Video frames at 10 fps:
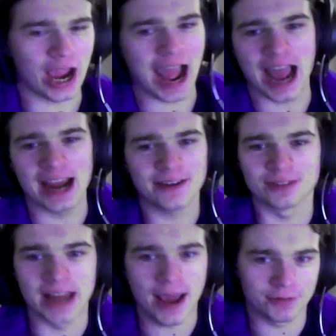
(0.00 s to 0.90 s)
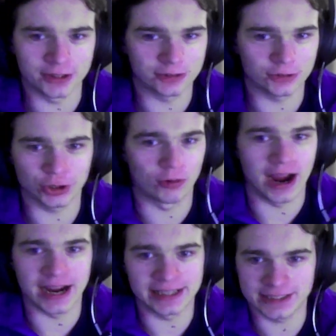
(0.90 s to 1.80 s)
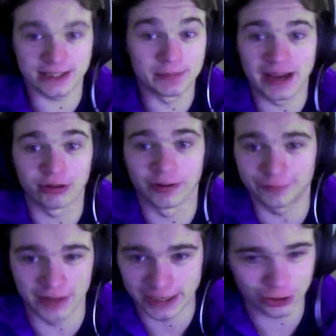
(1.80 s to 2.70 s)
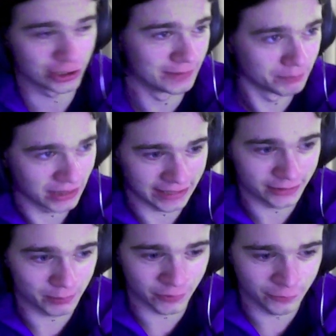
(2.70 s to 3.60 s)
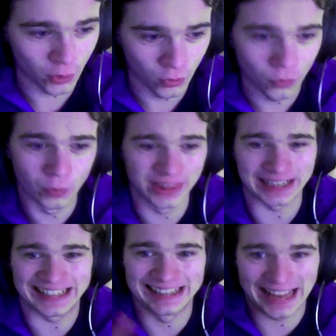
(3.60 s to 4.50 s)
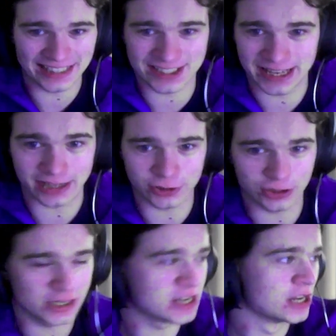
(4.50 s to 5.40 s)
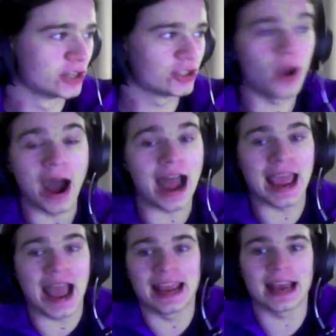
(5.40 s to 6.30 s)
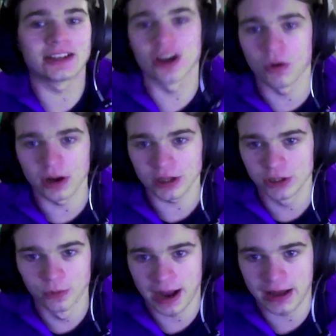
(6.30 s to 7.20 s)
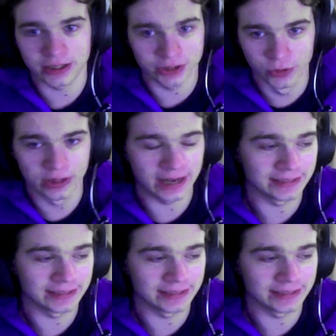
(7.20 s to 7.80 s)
I have never tried to make a reflection in Blender before with a glass texture, so I had no clue how to do that.